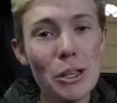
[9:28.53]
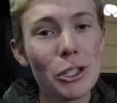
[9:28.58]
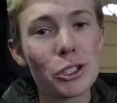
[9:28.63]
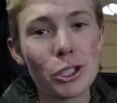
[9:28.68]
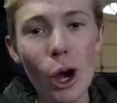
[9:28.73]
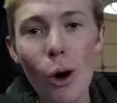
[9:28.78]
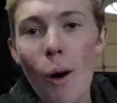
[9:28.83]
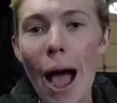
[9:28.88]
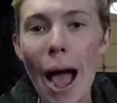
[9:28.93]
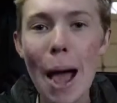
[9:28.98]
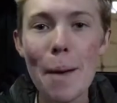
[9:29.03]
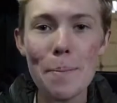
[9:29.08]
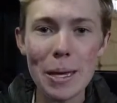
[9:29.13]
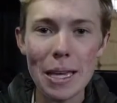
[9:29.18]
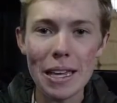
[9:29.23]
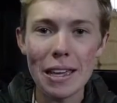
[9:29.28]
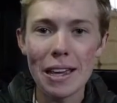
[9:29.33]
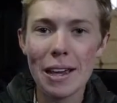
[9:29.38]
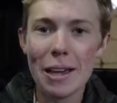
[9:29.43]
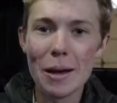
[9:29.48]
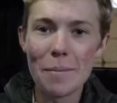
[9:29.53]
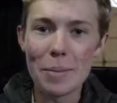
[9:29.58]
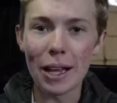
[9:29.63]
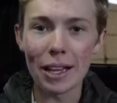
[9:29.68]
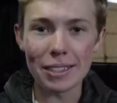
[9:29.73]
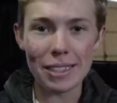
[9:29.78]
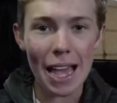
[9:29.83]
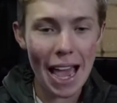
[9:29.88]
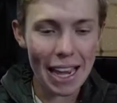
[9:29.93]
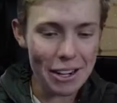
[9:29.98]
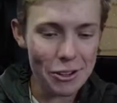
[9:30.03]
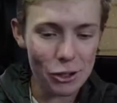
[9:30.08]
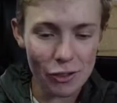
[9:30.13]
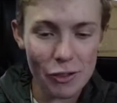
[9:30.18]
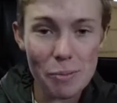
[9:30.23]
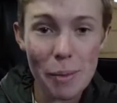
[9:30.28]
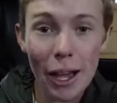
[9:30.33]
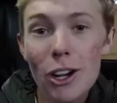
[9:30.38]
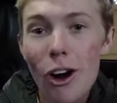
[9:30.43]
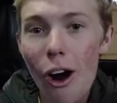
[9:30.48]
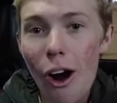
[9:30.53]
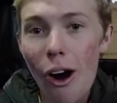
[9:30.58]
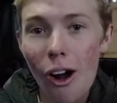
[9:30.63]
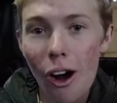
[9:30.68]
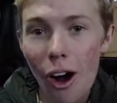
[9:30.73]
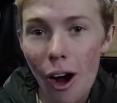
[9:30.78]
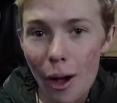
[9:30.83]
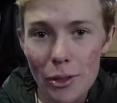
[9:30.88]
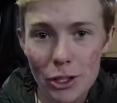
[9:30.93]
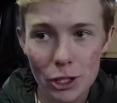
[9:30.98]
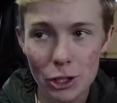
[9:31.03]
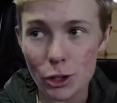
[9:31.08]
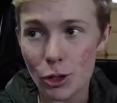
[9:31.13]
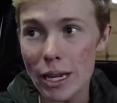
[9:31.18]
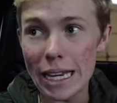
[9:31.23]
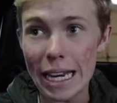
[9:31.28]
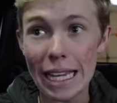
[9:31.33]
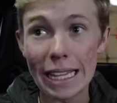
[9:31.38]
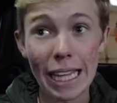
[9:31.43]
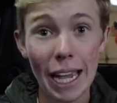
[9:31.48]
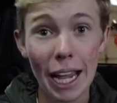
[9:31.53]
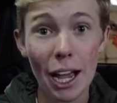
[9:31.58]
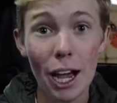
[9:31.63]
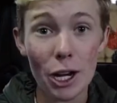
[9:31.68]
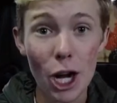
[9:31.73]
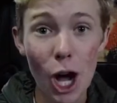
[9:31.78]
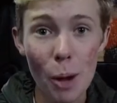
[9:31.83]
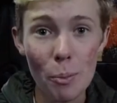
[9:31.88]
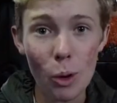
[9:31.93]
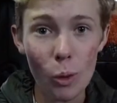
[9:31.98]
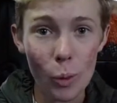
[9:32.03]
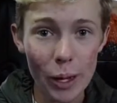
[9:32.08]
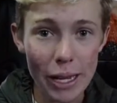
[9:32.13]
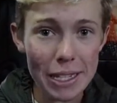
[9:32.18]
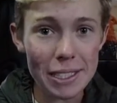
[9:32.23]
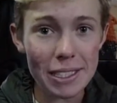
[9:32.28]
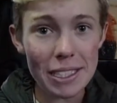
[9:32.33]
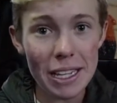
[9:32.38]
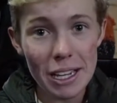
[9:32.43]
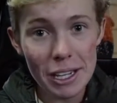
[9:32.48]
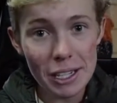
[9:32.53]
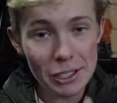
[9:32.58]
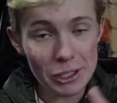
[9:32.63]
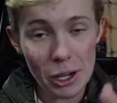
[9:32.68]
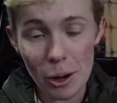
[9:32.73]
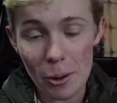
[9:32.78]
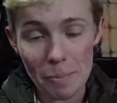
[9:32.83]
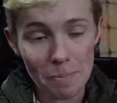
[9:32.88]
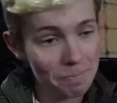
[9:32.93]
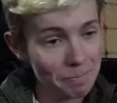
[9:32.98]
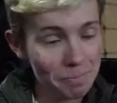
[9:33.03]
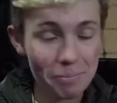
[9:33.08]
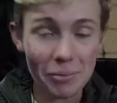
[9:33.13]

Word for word: me so happy because I hadn't driven my car on the street in like a couple weeks. So